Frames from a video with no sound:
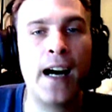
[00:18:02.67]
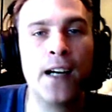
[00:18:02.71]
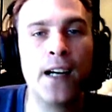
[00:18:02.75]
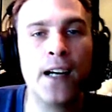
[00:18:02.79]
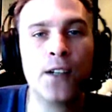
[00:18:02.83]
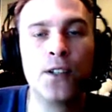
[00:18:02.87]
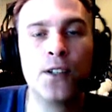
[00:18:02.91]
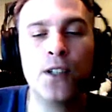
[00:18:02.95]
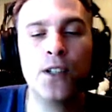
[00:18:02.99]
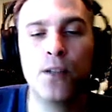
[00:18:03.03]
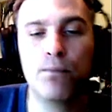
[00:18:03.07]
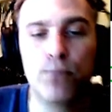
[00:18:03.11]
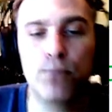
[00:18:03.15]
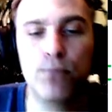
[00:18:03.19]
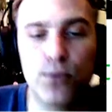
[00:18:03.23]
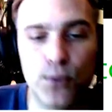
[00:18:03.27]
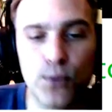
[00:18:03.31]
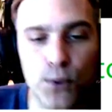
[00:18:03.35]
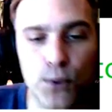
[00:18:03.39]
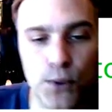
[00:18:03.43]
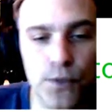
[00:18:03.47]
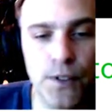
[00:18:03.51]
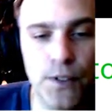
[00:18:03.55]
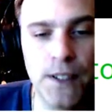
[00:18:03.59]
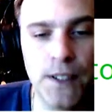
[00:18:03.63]
are
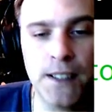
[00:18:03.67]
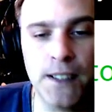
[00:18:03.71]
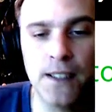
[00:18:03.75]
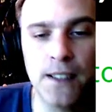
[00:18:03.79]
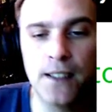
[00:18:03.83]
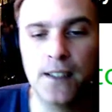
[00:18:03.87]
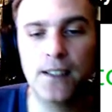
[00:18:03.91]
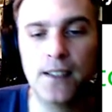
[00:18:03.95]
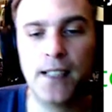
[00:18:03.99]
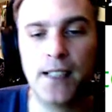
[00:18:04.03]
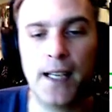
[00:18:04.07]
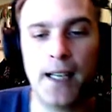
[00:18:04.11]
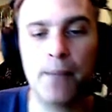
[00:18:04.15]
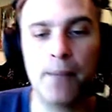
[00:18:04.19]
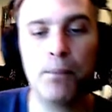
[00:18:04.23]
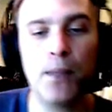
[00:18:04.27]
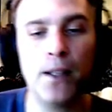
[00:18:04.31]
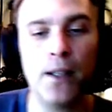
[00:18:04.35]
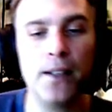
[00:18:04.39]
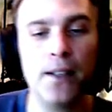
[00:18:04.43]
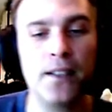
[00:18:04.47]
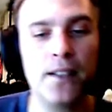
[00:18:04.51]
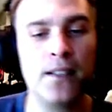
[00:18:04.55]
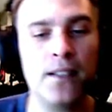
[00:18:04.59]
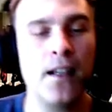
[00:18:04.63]
proven
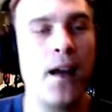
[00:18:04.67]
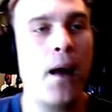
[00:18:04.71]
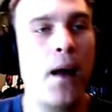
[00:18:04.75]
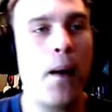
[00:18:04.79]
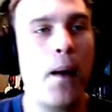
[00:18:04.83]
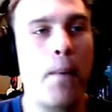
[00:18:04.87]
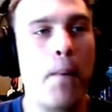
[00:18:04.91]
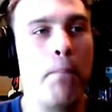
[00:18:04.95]
templates.